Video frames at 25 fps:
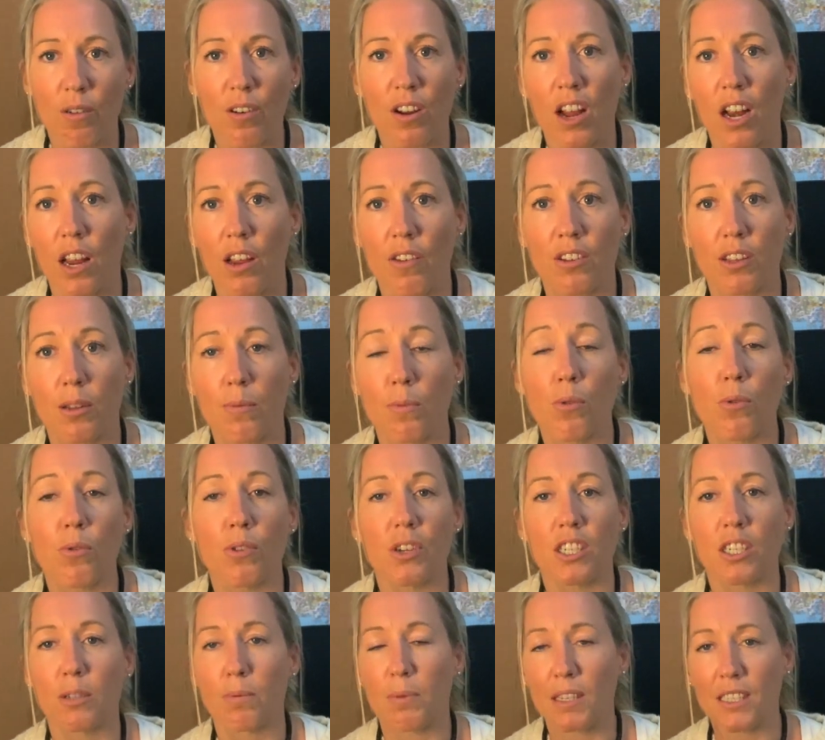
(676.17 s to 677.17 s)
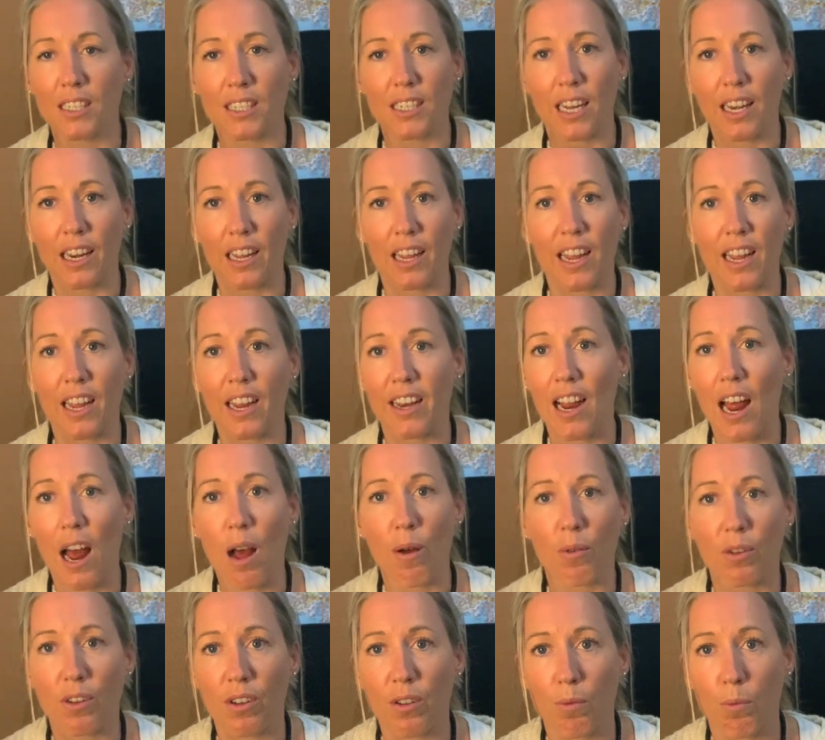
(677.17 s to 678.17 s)
earlier in the morning to be able to dedicate an
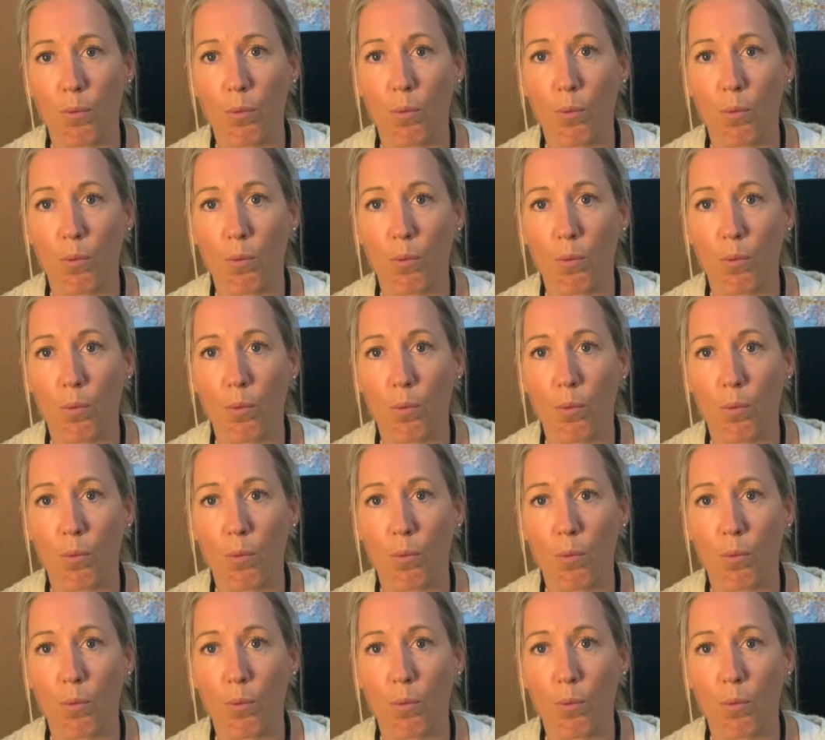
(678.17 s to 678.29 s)
hour